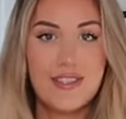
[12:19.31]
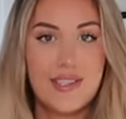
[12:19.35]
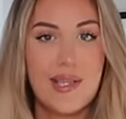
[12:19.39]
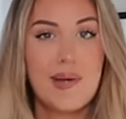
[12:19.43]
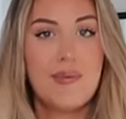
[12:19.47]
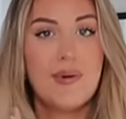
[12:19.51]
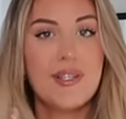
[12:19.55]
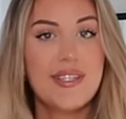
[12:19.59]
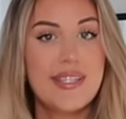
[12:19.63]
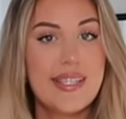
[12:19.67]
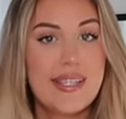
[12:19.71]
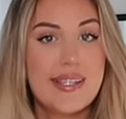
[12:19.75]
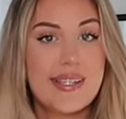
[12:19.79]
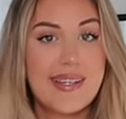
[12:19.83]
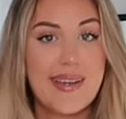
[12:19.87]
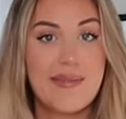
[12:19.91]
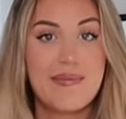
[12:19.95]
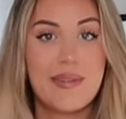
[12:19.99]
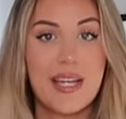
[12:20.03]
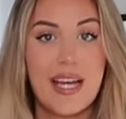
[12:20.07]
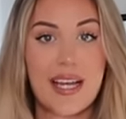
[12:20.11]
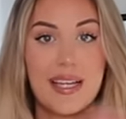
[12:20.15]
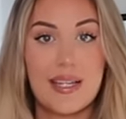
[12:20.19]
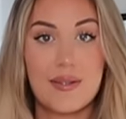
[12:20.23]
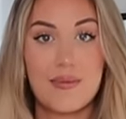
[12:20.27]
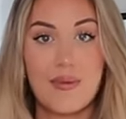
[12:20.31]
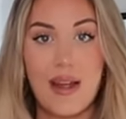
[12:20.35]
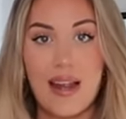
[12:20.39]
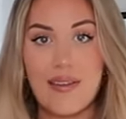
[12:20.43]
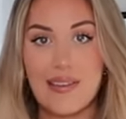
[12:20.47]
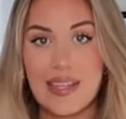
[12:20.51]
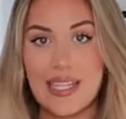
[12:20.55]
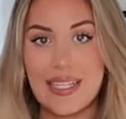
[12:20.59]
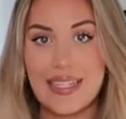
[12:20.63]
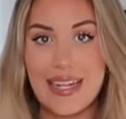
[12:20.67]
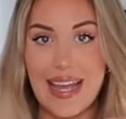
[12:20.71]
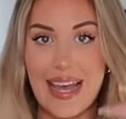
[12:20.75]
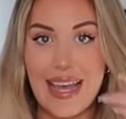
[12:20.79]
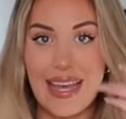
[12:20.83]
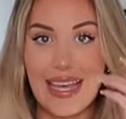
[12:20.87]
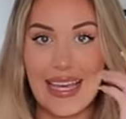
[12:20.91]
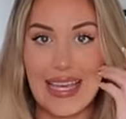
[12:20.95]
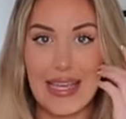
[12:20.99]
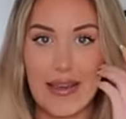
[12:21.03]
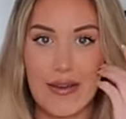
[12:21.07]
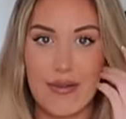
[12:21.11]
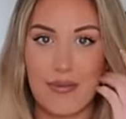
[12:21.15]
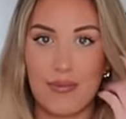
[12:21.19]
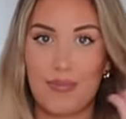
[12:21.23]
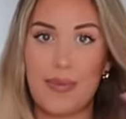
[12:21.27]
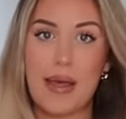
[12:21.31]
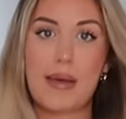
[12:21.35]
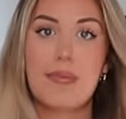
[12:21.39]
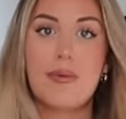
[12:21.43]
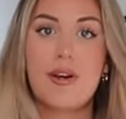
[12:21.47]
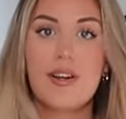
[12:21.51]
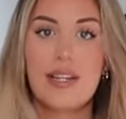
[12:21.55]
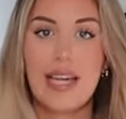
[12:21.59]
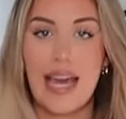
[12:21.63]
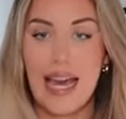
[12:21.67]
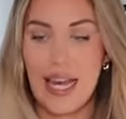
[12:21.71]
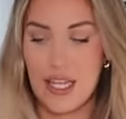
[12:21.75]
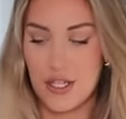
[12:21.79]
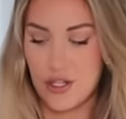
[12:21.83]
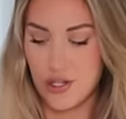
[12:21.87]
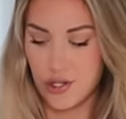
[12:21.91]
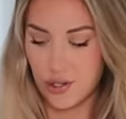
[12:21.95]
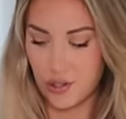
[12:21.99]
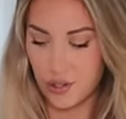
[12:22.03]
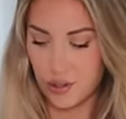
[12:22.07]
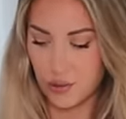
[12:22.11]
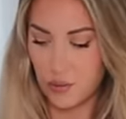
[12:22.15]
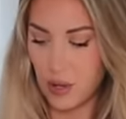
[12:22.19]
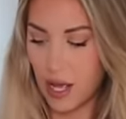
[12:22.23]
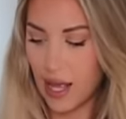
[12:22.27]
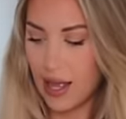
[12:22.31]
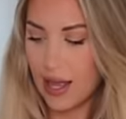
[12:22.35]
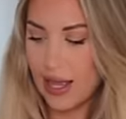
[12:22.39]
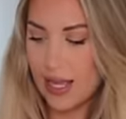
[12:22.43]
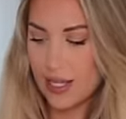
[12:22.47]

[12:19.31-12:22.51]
So I wanted some that I could wear in the day, a bit more casual.